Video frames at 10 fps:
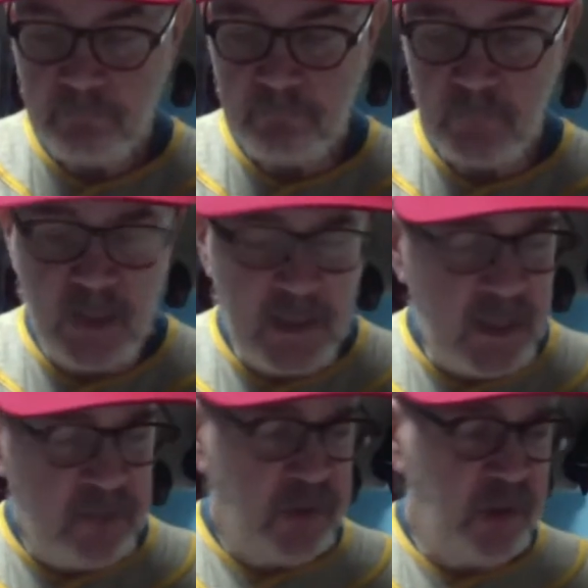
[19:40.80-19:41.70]
I
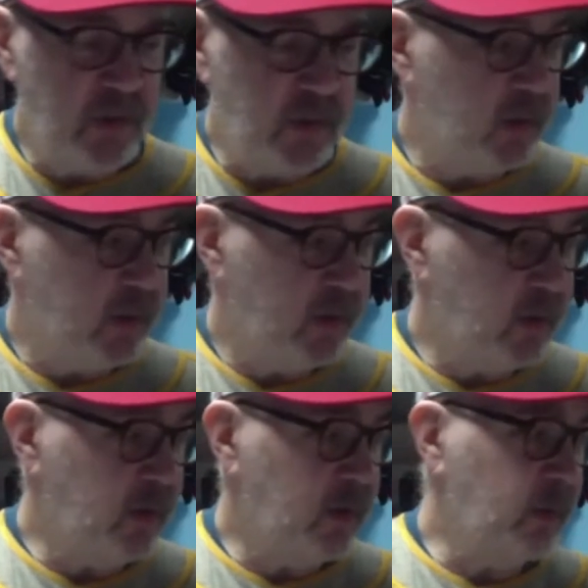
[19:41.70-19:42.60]
have here
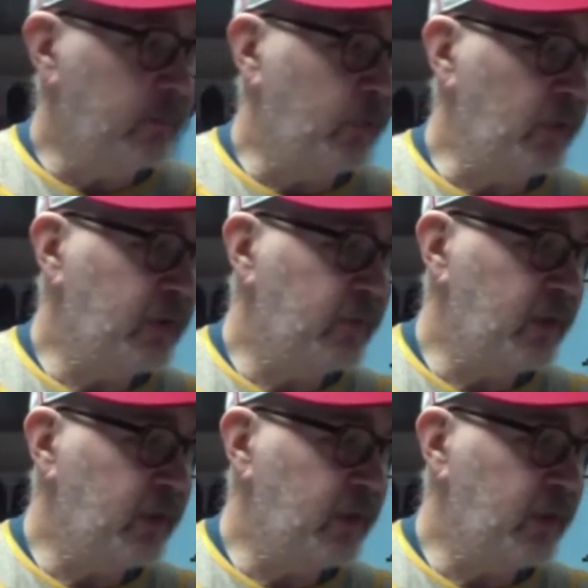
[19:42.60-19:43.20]
a book that